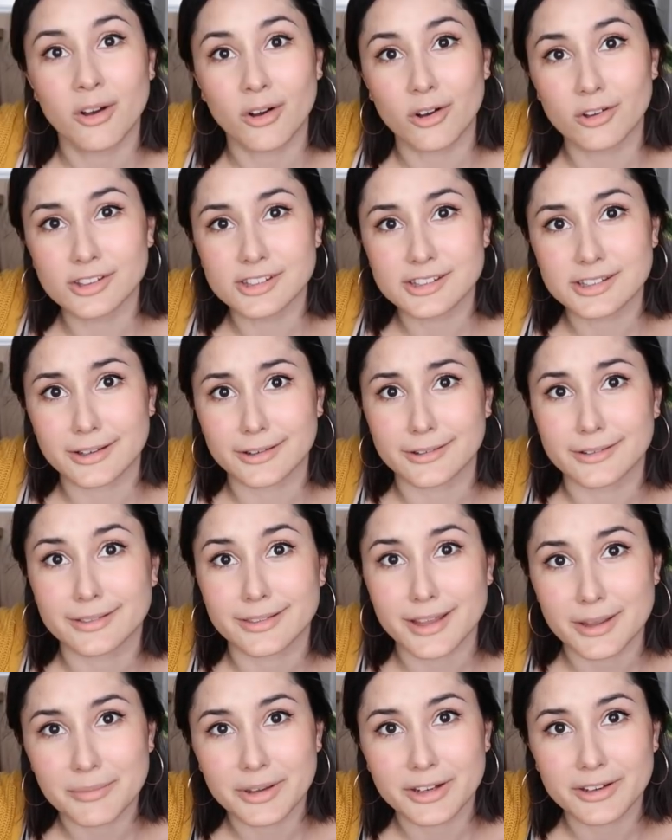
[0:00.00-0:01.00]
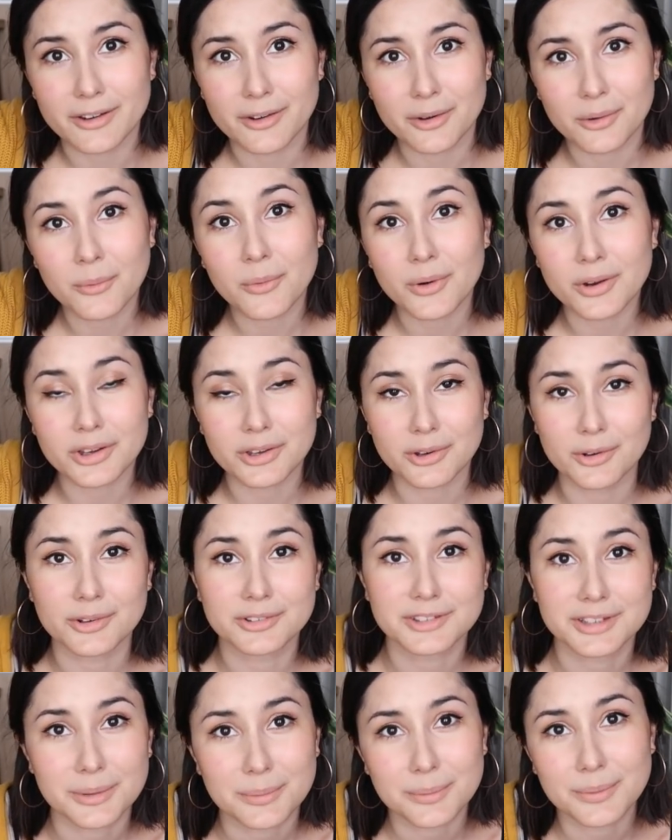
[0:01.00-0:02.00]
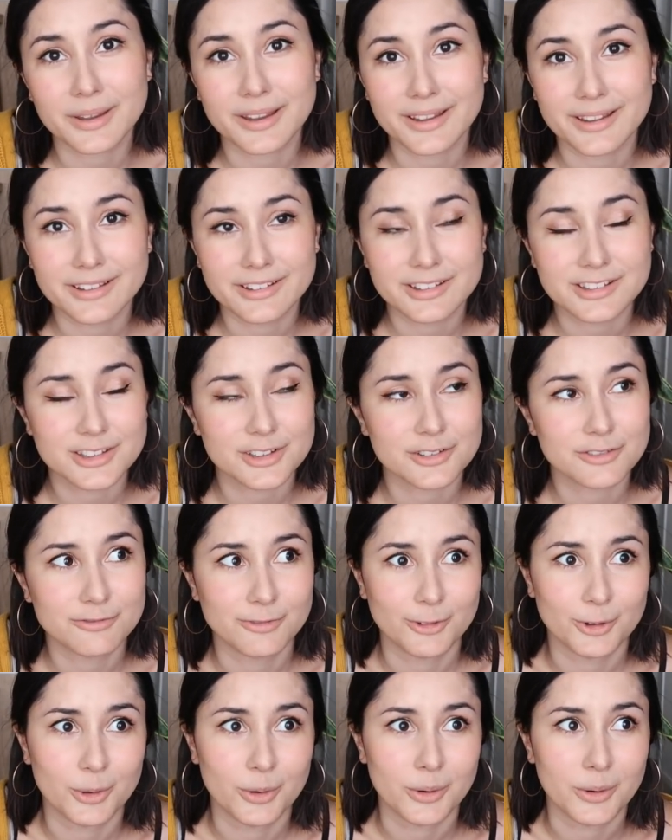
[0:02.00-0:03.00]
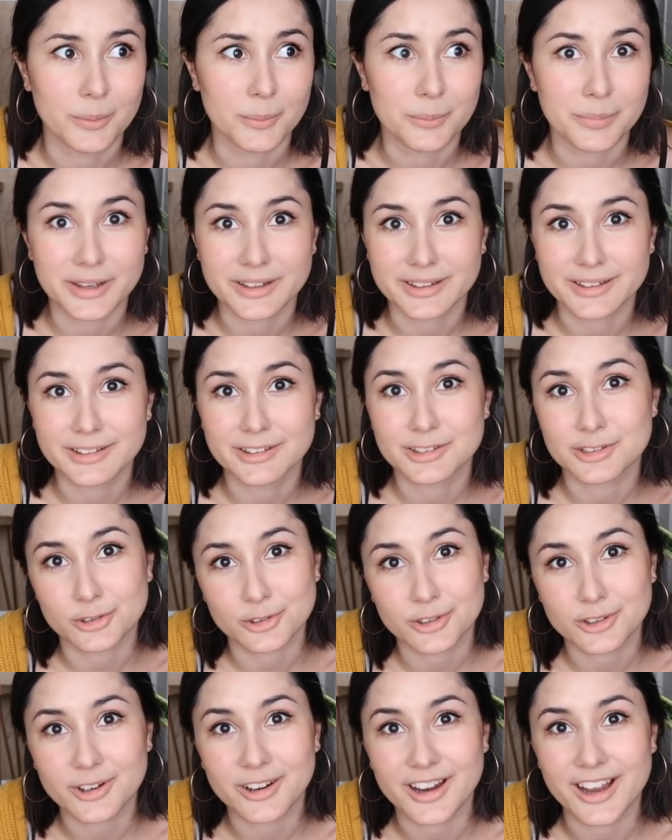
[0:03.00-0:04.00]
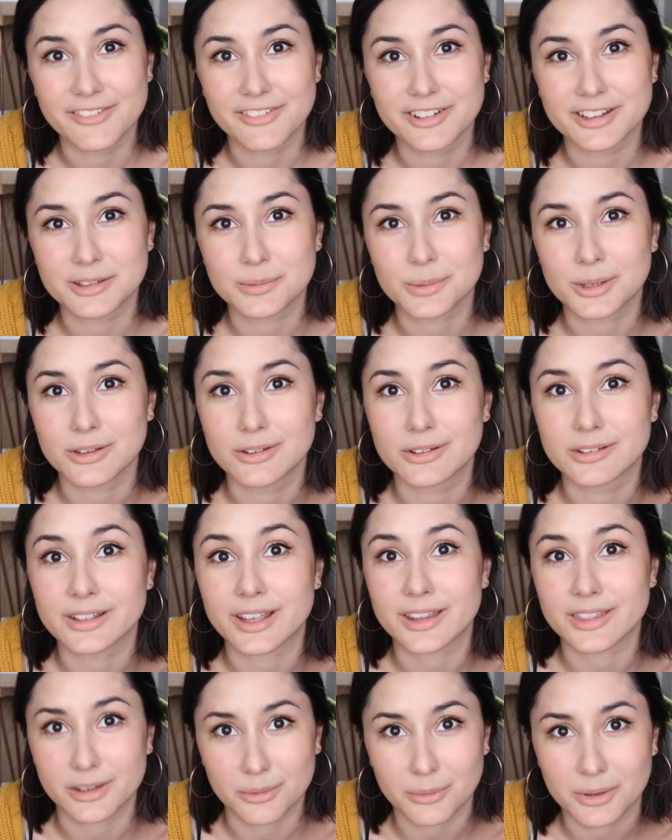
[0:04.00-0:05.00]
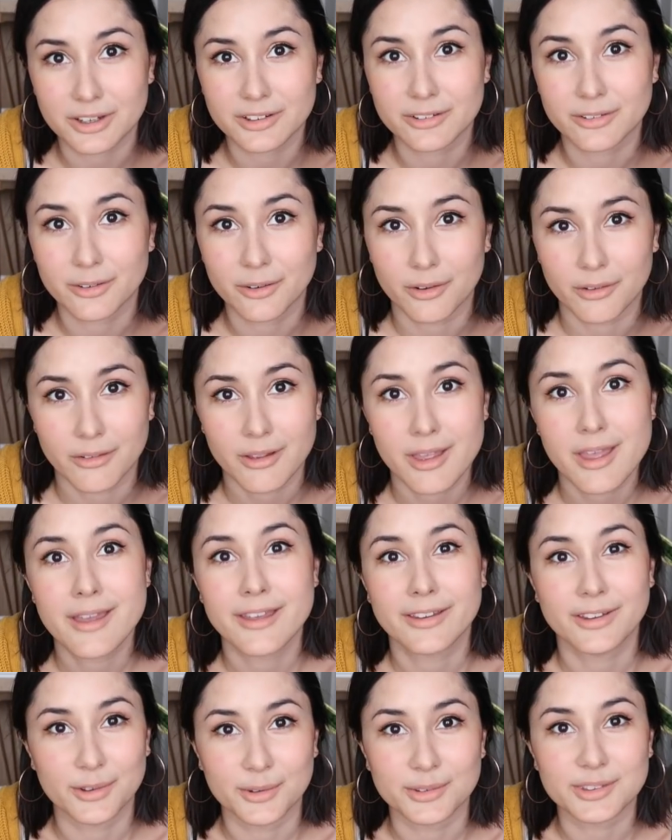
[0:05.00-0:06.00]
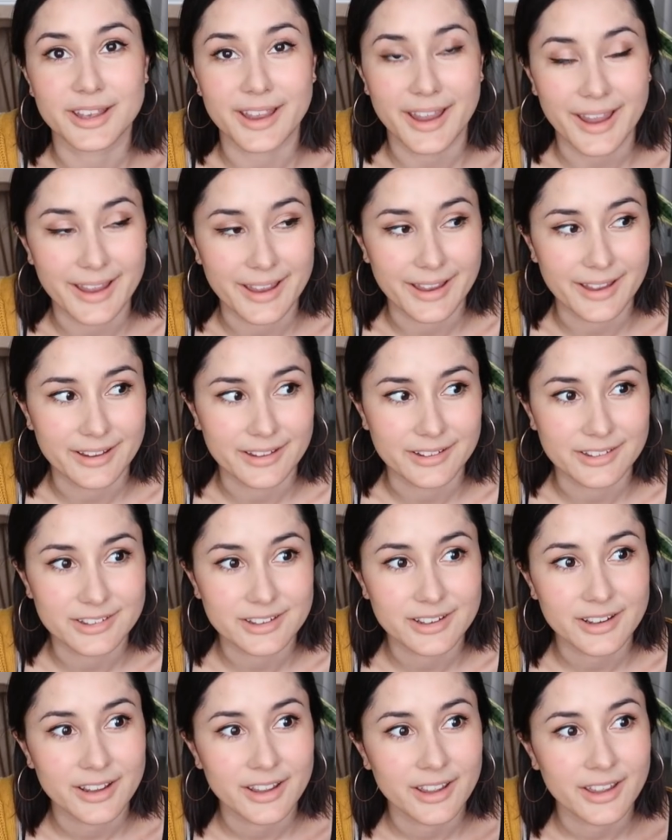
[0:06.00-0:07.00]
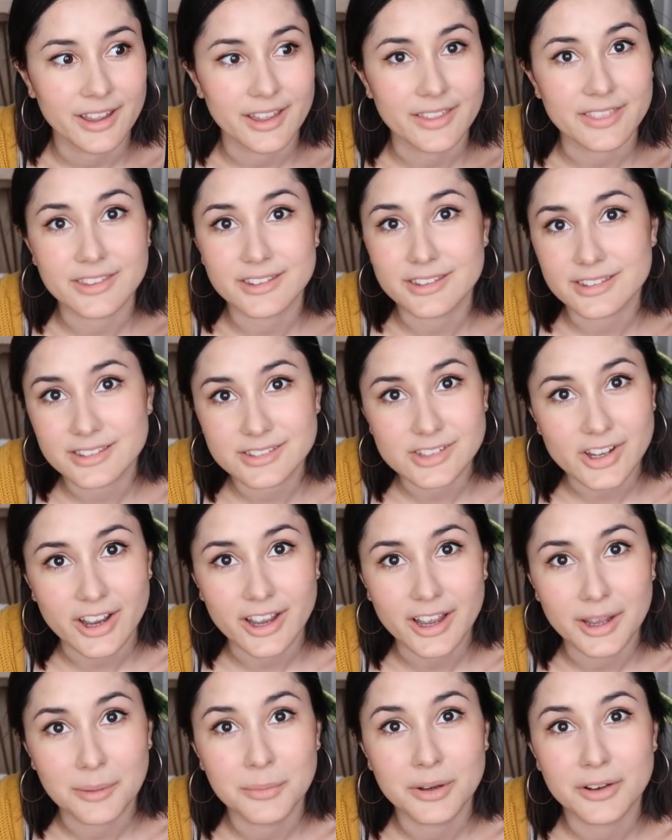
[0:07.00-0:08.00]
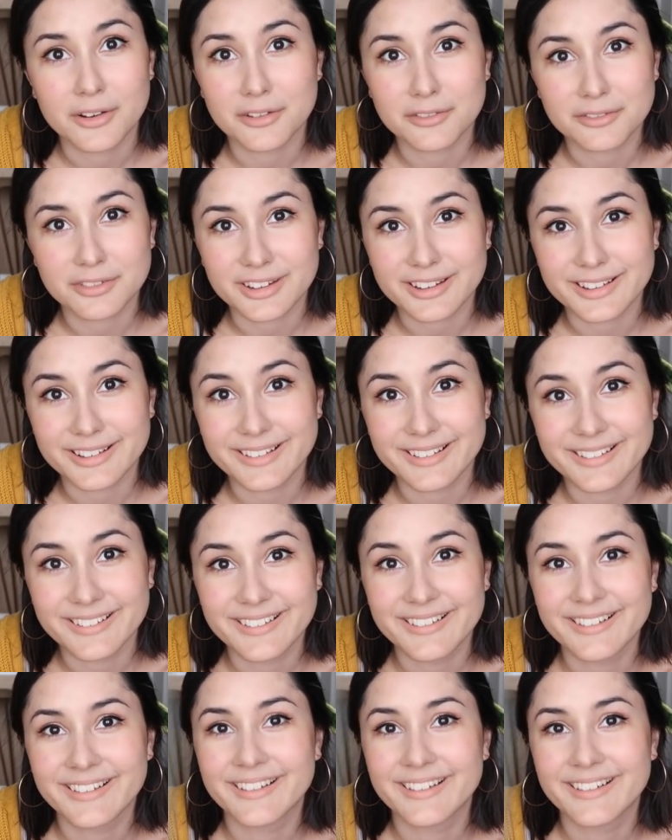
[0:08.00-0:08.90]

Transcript: Also, let me know what your tip is for beating the sugar cravings, because I think we could all use a hand at this time of year.